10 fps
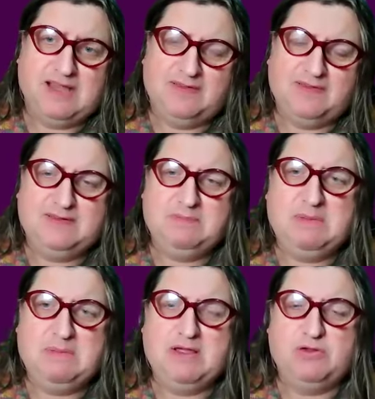Tell us a bit
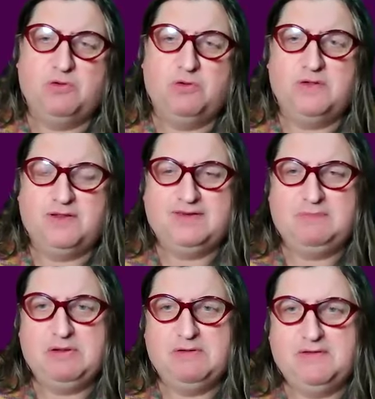about your
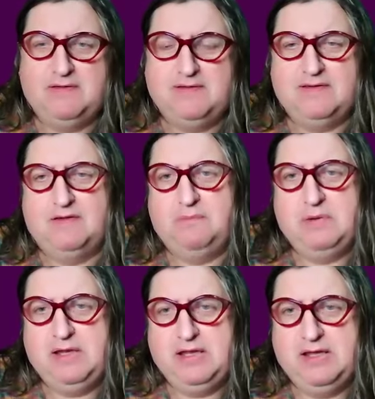experience of
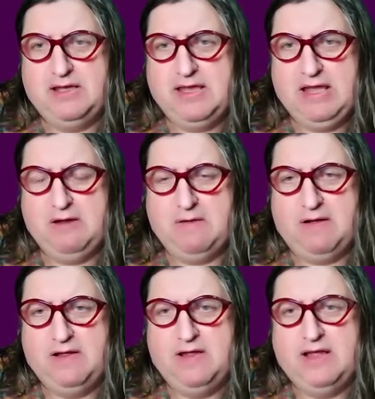being a
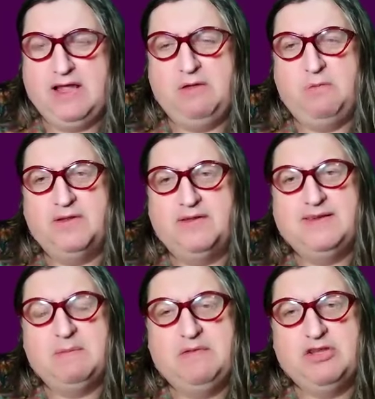carer, and what are
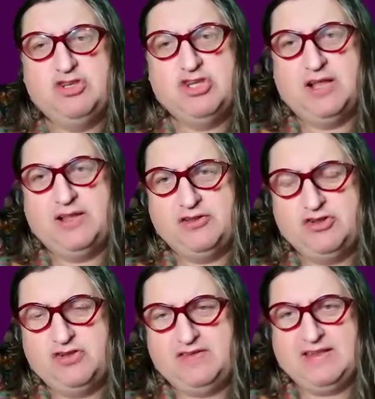some of the
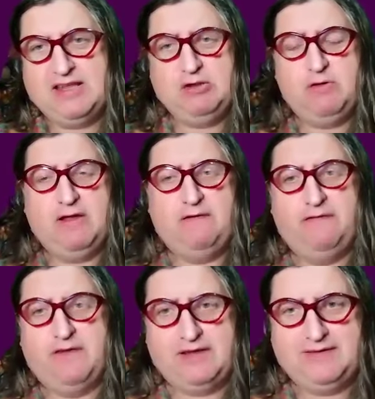challenges that you have
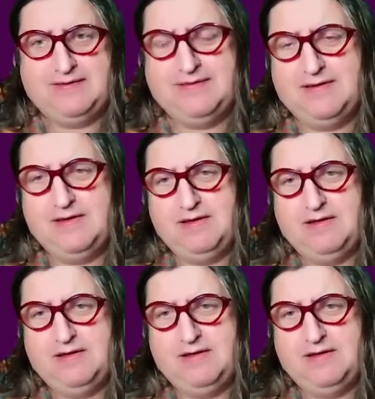faced?